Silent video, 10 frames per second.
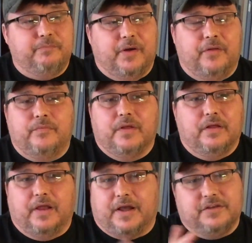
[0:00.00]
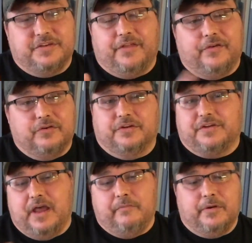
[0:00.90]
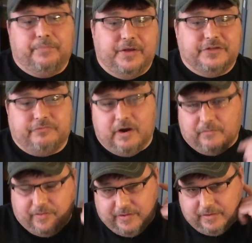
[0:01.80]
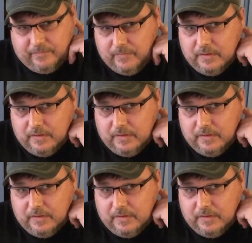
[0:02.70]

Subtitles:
But like I said, there's a time and a place for everything.